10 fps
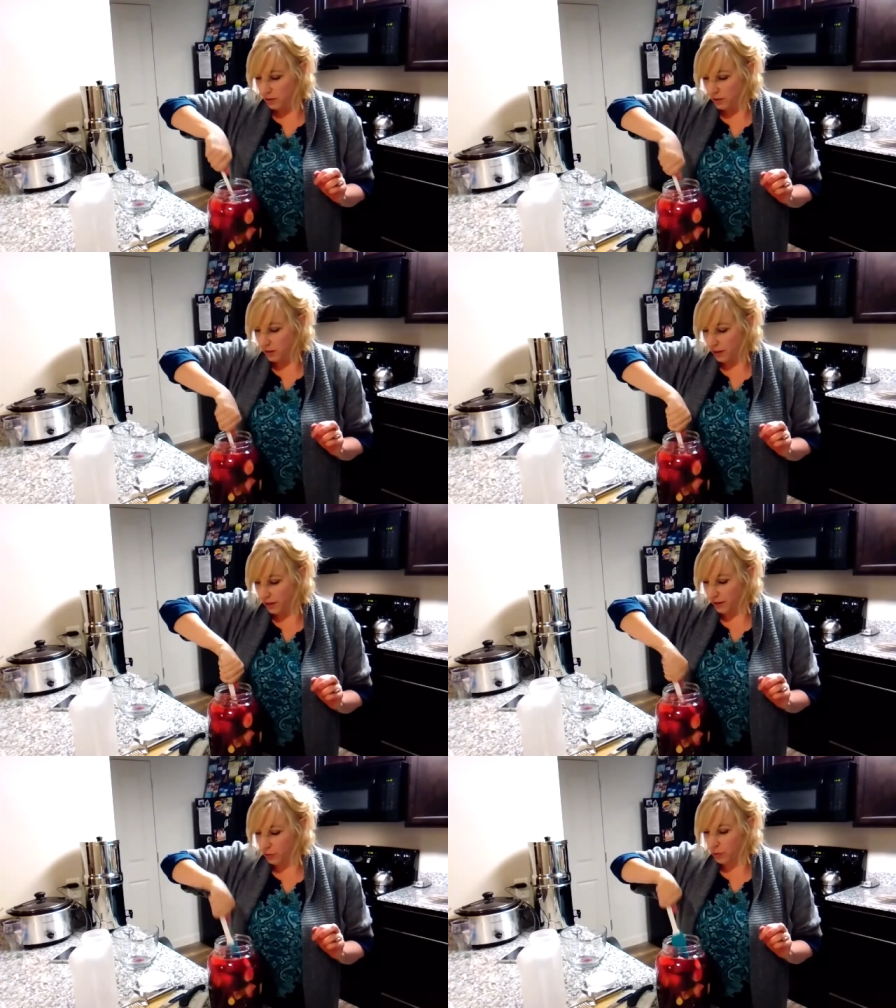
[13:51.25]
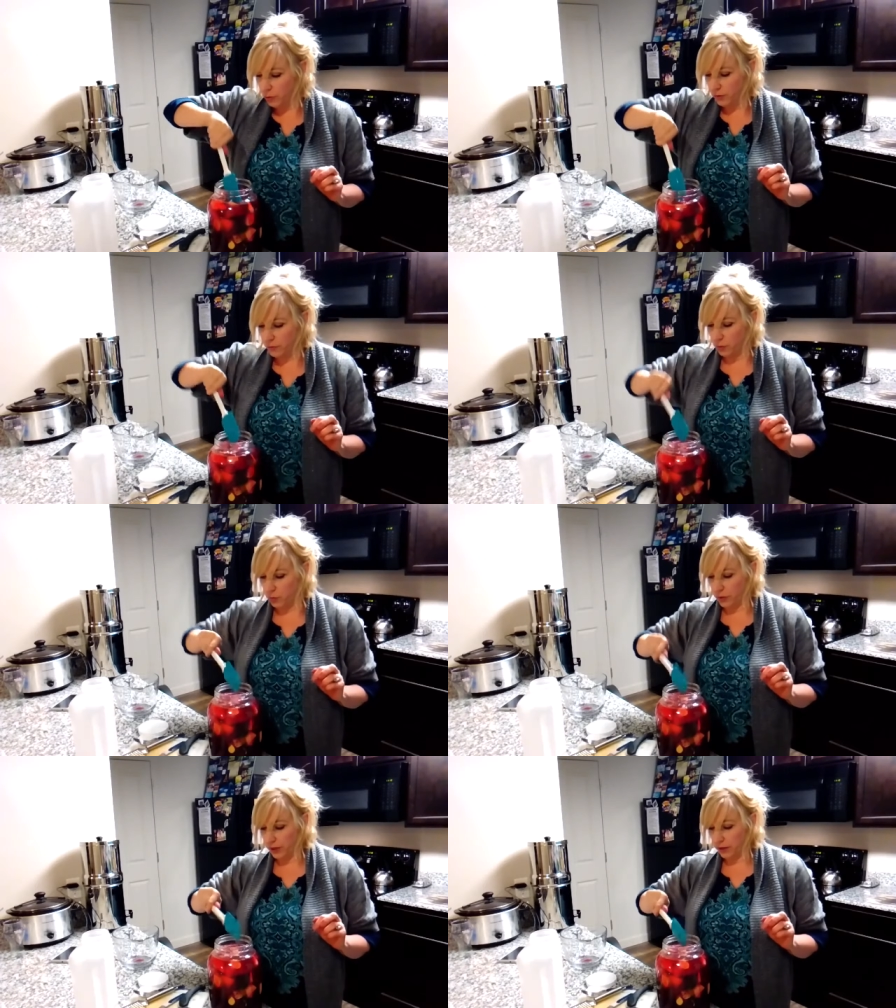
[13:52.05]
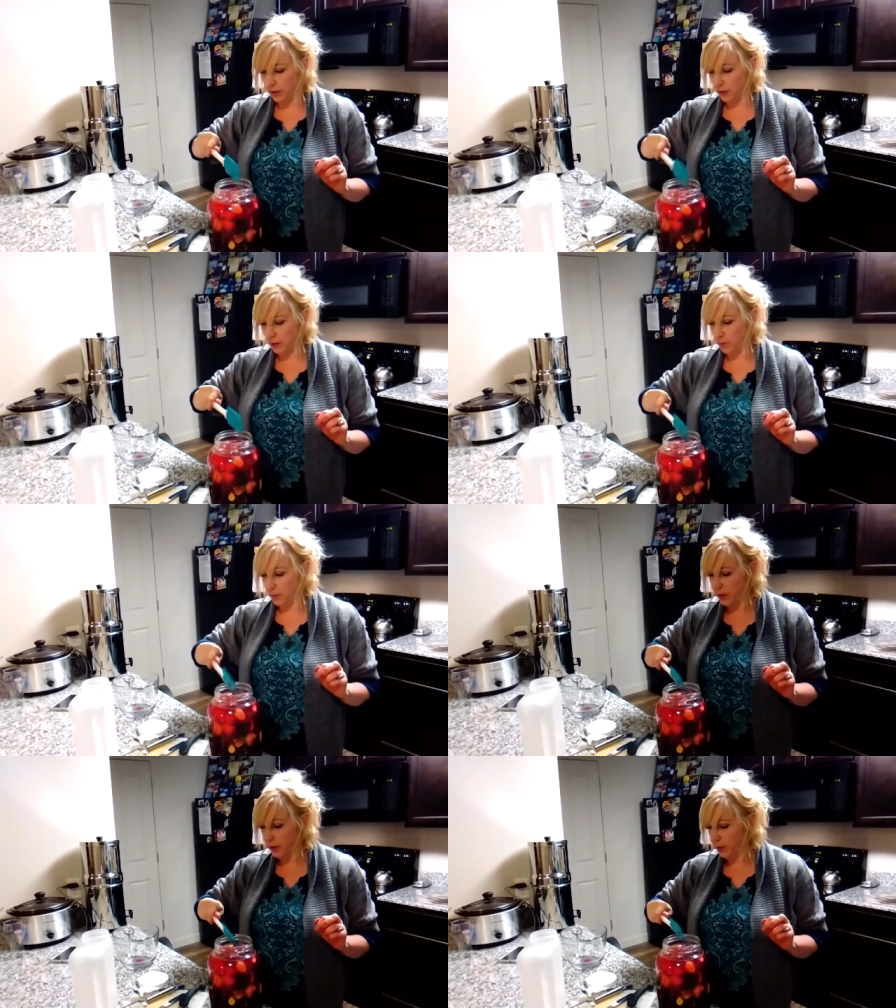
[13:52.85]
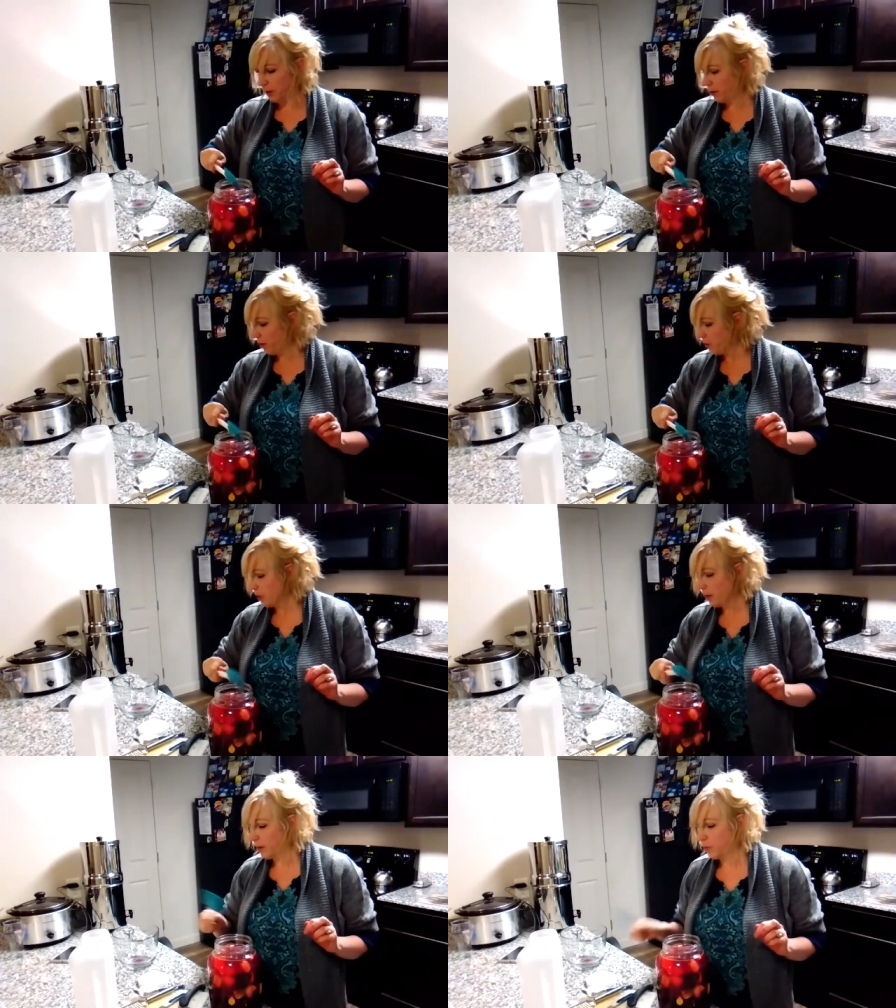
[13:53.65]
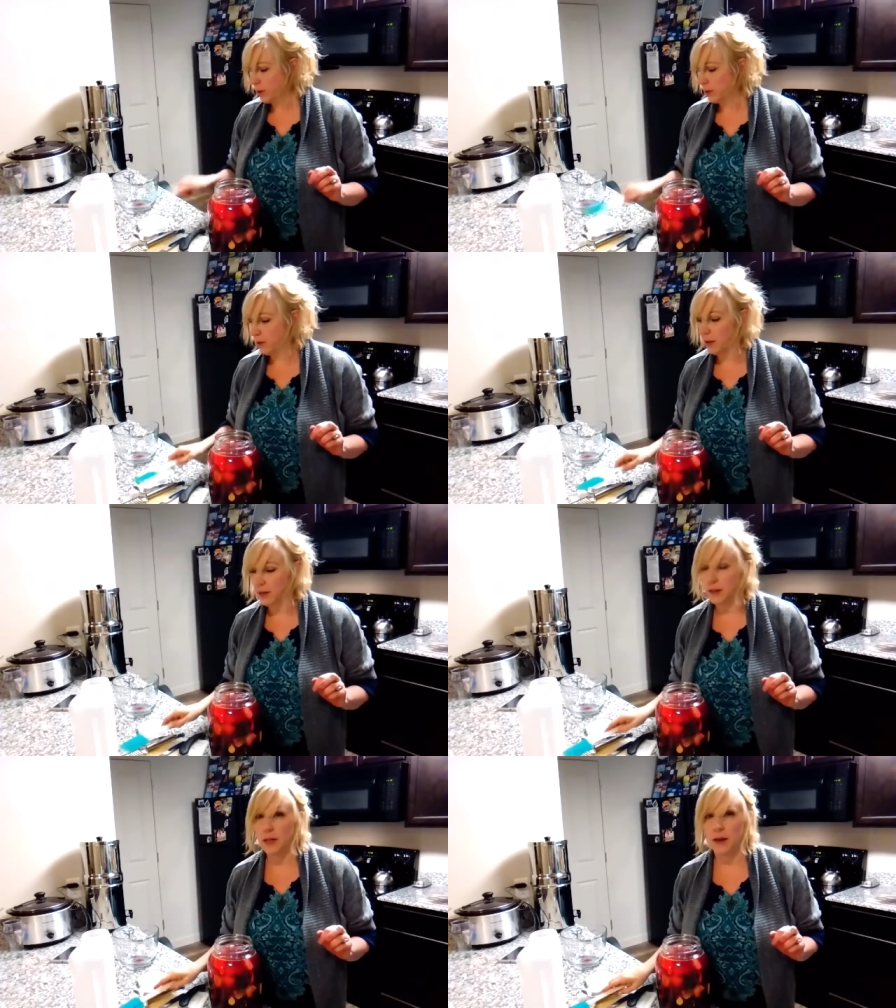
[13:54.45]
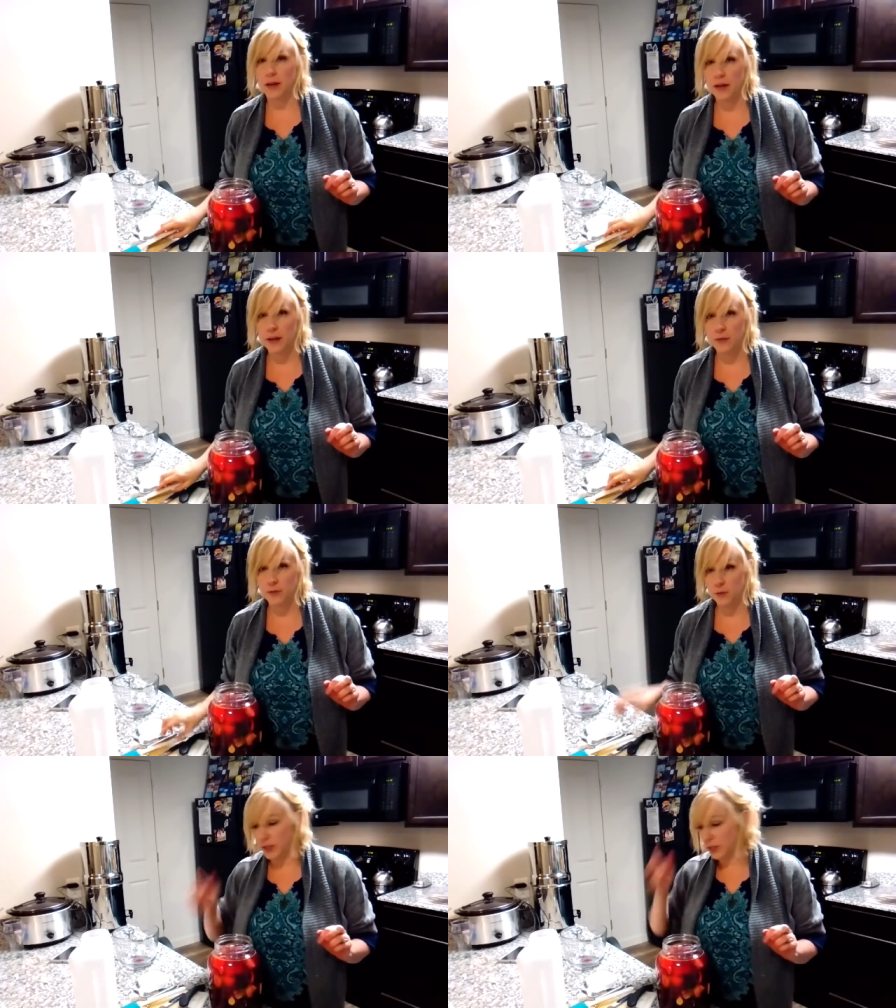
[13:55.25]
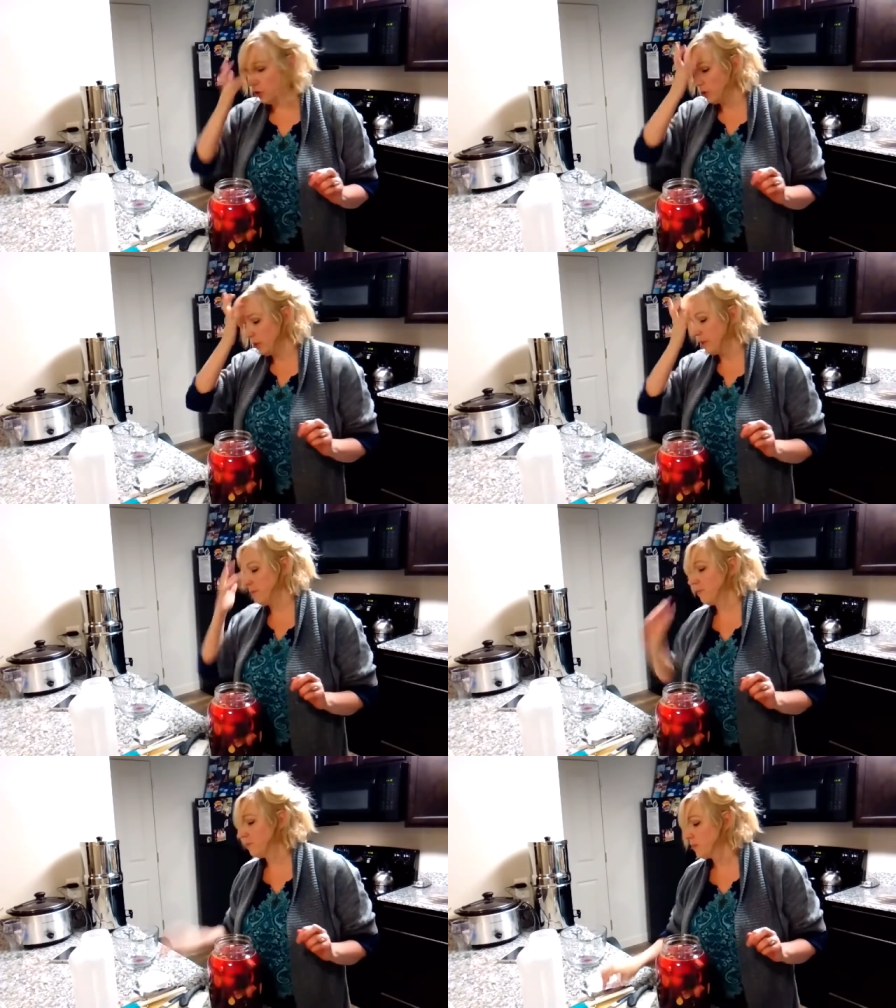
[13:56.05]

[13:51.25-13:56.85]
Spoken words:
yeah, I don't know if it will get completely airtight with the lid that I have for my jar.